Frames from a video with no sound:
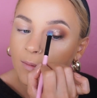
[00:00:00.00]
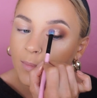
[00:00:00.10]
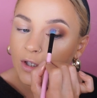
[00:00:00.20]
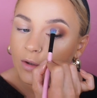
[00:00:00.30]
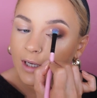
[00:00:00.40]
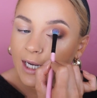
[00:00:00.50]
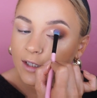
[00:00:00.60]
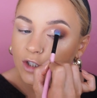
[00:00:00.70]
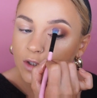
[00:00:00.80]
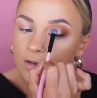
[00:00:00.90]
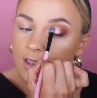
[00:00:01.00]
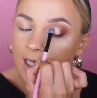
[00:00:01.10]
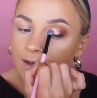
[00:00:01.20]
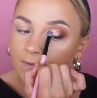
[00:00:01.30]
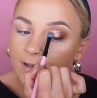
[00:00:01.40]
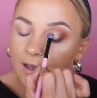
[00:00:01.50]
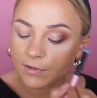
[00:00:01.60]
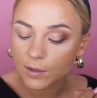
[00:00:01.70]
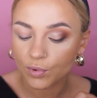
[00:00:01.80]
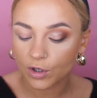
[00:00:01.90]
But you can use a
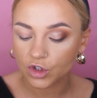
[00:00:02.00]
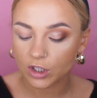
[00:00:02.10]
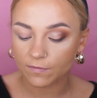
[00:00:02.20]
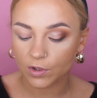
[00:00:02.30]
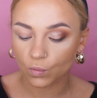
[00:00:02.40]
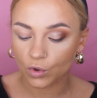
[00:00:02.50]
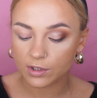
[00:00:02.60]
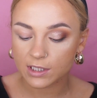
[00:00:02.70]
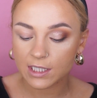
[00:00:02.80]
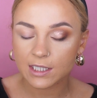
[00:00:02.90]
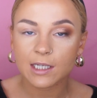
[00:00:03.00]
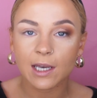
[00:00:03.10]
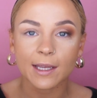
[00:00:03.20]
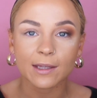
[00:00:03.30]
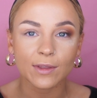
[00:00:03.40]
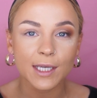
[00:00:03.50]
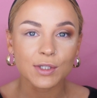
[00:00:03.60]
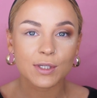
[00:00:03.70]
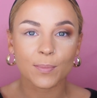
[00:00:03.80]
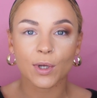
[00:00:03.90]
fluffy brush if you wanted, like
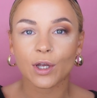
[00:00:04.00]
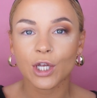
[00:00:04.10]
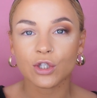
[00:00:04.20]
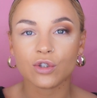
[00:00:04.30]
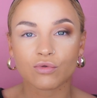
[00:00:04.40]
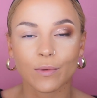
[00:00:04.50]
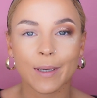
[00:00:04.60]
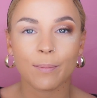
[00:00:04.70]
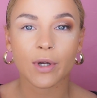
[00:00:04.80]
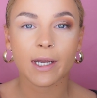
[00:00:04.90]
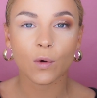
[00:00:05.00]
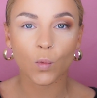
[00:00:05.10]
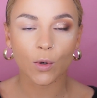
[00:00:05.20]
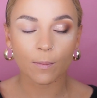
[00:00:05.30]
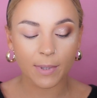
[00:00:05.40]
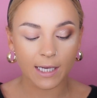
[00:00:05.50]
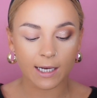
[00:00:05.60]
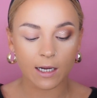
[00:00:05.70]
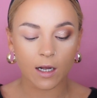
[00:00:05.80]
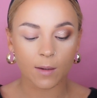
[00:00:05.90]
this, but just remember it won't
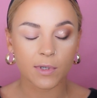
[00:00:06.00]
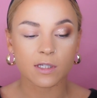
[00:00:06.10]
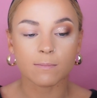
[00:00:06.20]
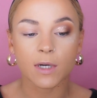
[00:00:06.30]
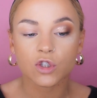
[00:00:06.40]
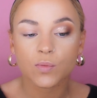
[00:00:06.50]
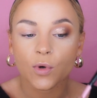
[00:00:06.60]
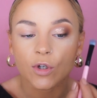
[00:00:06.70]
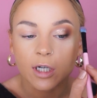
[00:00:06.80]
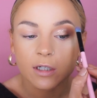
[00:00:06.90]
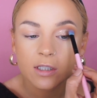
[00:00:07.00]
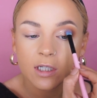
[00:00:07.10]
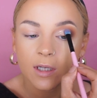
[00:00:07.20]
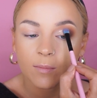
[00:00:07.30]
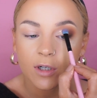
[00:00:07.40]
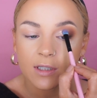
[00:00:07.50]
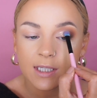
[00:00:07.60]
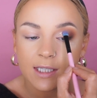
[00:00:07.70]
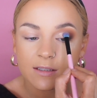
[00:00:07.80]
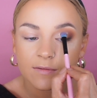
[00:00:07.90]
pick up as much product because
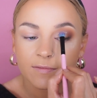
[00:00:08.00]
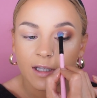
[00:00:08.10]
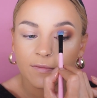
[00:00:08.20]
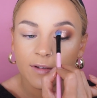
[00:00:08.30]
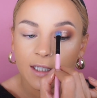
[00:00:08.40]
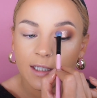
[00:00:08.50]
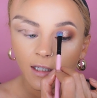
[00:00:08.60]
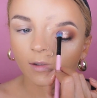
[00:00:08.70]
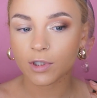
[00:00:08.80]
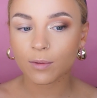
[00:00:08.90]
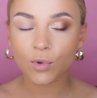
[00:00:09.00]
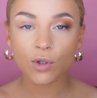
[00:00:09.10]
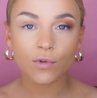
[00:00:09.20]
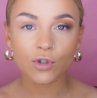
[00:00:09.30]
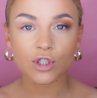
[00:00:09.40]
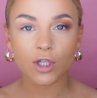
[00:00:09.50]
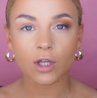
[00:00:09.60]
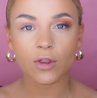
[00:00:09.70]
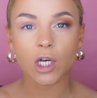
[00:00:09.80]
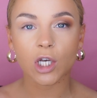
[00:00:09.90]
it is fluffy. So I'm going to move on
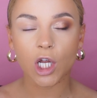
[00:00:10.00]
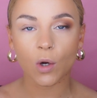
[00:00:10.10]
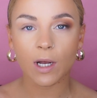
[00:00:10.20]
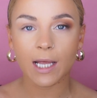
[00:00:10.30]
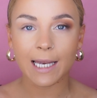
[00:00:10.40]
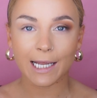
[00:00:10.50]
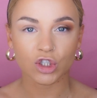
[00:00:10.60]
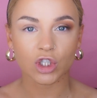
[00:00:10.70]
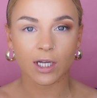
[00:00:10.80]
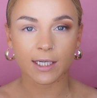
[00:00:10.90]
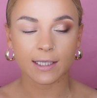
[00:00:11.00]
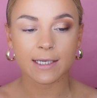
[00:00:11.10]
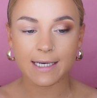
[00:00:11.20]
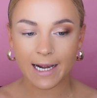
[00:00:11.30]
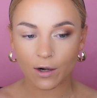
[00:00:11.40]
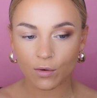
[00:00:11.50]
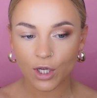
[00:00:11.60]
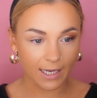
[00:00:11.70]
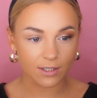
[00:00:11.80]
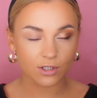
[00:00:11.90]
to the lower lash line now.
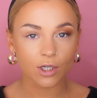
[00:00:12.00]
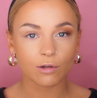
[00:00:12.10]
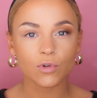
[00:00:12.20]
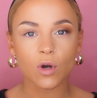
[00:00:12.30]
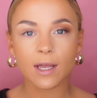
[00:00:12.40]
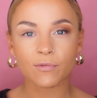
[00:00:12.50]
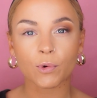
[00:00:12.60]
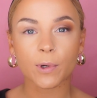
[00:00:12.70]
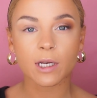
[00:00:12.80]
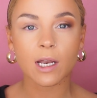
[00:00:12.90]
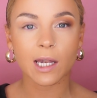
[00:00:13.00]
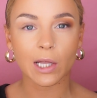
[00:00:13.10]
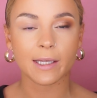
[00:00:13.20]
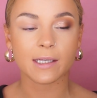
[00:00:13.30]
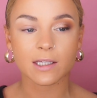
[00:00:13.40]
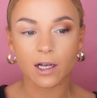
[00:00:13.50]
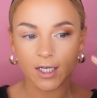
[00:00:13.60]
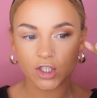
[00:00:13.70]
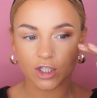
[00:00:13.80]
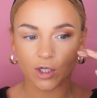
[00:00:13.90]
Okay, so not everyone likes
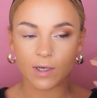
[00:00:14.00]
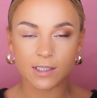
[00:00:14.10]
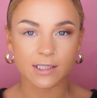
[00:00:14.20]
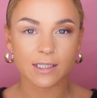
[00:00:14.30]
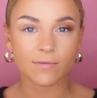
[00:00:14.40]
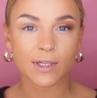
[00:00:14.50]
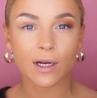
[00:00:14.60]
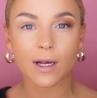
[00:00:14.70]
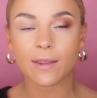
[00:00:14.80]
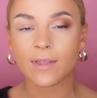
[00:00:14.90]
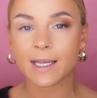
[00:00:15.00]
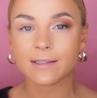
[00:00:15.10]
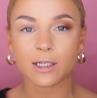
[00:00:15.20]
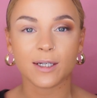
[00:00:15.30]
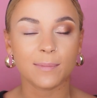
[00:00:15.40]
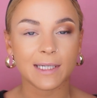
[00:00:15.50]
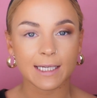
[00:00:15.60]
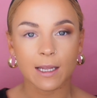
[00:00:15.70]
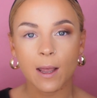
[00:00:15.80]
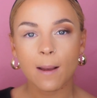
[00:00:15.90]
eyeshadow underneath the eye. That is a
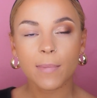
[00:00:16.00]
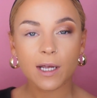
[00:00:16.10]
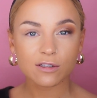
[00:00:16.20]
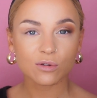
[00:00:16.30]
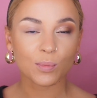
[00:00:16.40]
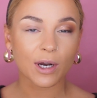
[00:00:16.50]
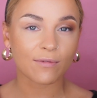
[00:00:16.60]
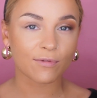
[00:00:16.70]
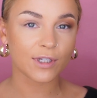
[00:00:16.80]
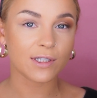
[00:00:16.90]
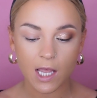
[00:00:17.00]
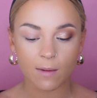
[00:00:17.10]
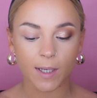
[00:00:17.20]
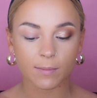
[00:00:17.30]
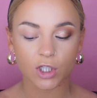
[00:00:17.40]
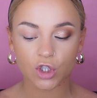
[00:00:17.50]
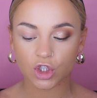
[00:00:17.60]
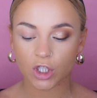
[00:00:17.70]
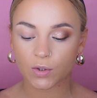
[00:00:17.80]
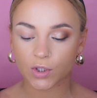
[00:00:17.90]
complete personal preference. I'm going to
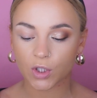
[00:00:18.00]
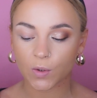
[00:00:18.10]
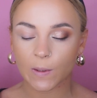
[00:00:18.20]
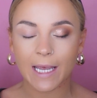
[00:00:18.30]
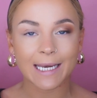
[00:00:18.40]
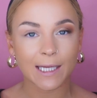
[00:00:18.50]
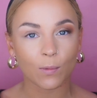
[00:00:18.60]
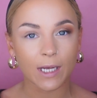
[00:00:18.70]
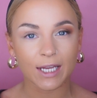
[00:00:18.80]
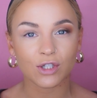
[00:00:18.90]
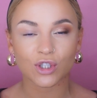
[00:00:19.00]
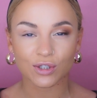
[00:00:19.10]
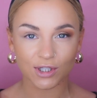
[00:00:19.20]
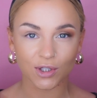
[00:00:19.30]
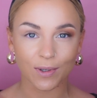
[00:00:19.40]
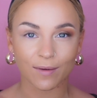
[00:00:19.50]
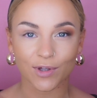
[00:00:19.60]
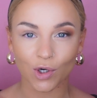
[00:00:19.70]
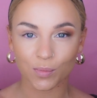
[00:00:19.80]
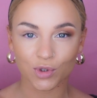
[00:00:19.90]
show you anyway, just so you have
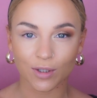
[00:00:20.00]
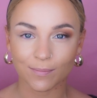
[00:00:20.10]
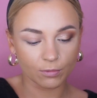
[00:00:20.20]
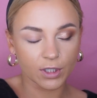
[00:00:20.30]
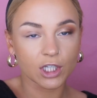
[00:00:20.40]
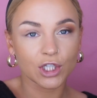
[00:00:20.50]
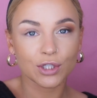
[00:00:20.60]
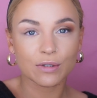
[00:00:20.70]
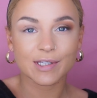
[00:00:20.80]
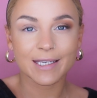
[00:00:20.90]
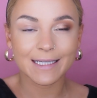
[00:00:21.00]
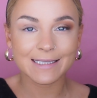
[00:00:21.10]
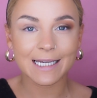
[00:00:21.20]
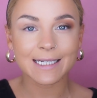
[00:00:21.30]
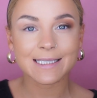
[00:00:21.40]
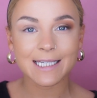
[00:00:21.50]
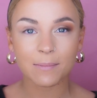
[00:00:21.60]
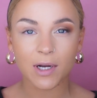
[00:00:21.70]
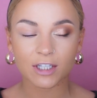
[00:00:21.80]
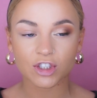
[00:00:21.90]
the option. So we're going to use the exact
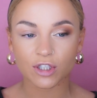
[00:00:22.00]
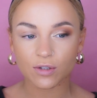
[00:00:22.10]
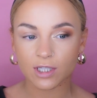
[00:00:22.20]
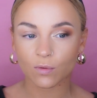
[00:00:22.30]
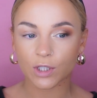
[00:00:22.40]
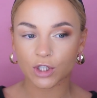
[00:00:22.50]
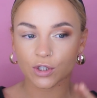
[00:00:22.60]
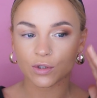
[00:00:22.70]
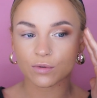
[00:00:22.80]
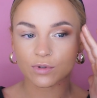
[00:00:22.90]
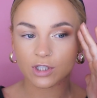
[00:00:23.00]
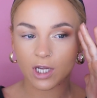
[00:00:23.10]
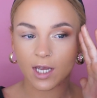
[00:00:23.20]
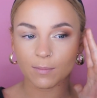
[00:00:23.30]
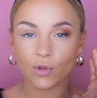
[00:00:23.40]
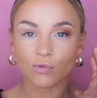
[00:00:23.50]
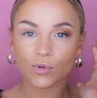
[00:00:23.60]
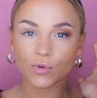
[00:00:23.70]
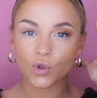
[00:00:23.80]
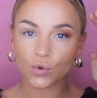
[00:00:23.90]
same eyeshadows that we used
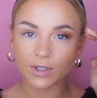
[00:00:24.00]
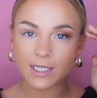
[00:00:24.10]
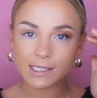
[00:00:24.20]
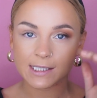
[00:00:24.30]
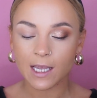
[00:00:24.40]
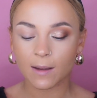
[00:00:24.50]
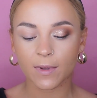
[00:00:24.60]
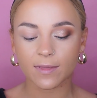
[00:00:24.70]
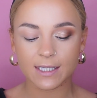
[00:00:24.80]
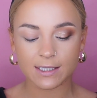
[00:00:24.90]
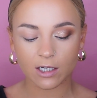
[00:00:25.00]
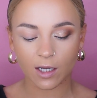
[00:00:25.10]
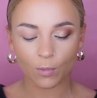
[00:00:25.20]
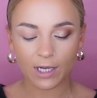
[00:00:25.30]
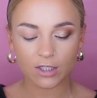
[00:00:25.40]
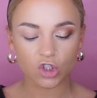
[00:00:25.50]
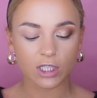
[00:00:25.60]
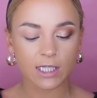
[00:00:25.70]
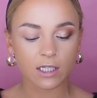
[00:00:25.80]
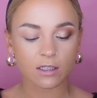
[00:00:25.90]
through the crease, but this time we're
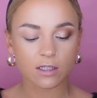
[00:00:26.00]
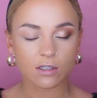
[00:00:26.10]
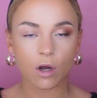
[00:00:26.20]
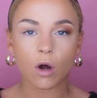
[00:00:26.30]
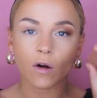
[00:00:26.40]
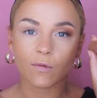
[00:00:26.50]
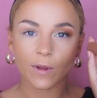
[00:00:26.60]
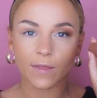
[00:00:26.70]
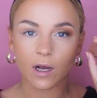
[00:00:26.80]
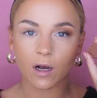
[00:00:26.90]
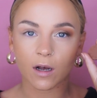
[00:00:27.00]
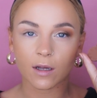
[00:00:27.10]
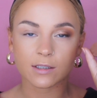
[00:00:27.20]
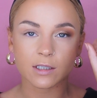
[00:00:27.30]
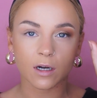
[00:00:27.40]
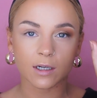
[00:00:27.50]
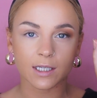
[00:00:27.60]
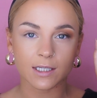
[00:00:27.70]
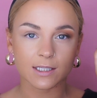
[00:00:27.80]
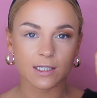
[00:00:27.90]
actually going to start off with our
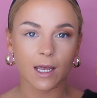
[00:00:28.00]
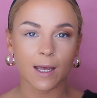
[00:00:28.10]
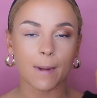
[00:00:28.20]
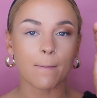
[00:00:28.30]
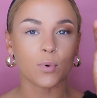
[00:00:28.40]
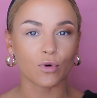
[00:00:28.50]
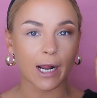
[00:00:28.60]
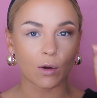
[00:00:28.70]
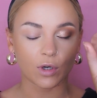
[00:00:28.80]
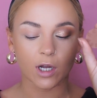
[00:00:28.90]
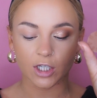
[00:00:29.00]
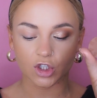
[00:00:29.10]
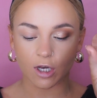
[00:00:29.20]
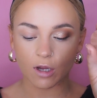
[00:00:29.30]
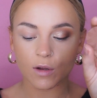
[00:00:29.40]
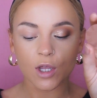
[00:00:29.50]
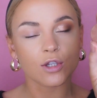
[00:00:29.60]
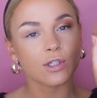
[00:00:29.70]
darkest brown eyeshadow.